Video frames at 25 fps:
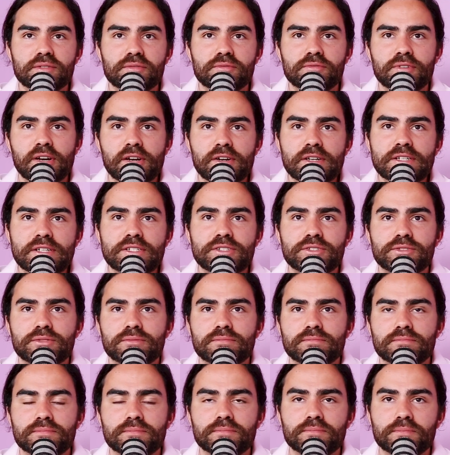a very
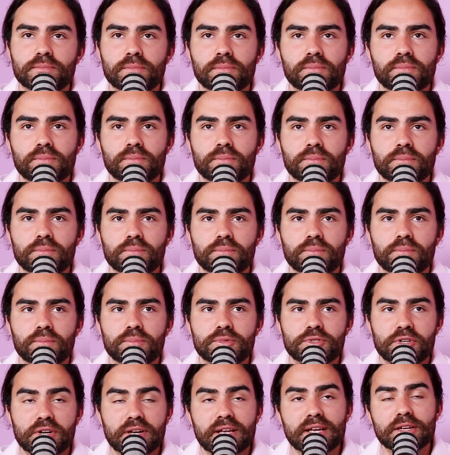
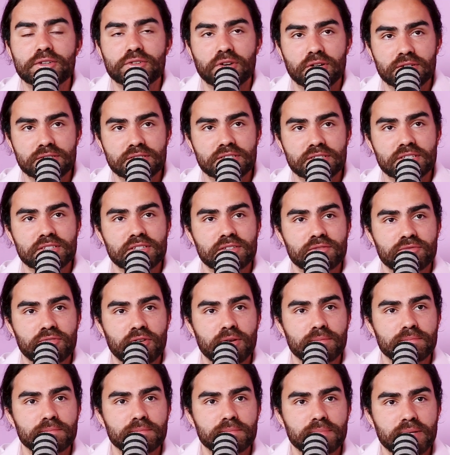tricky transition
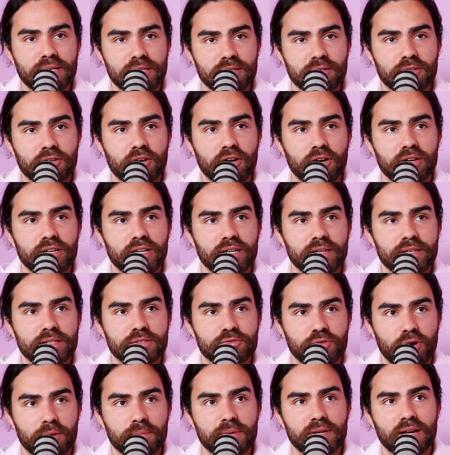from penal
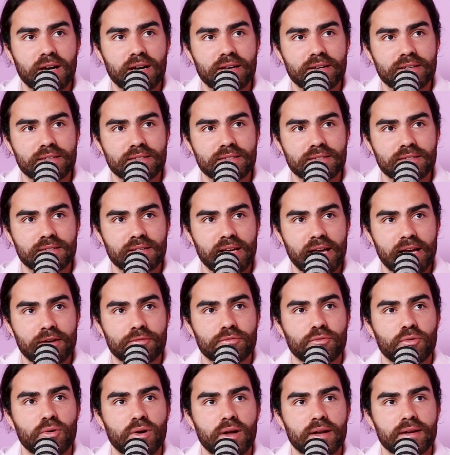colonies, Robben Island,
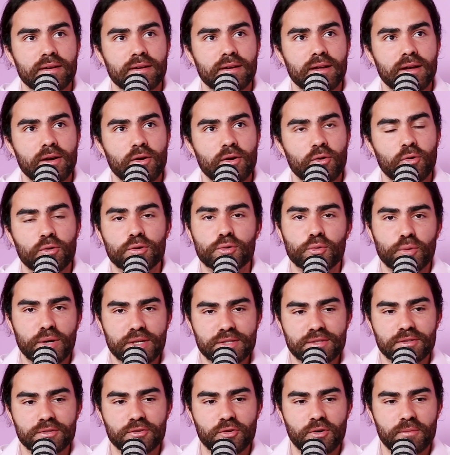F1, all the way
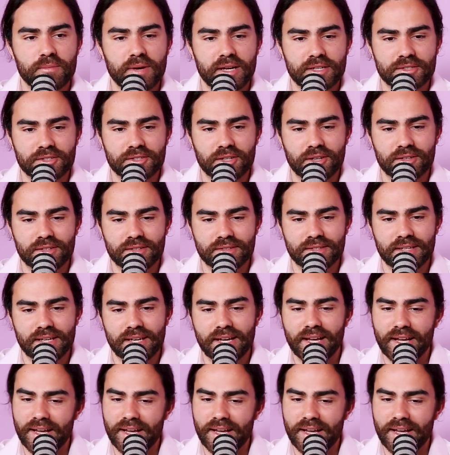to Macdonald.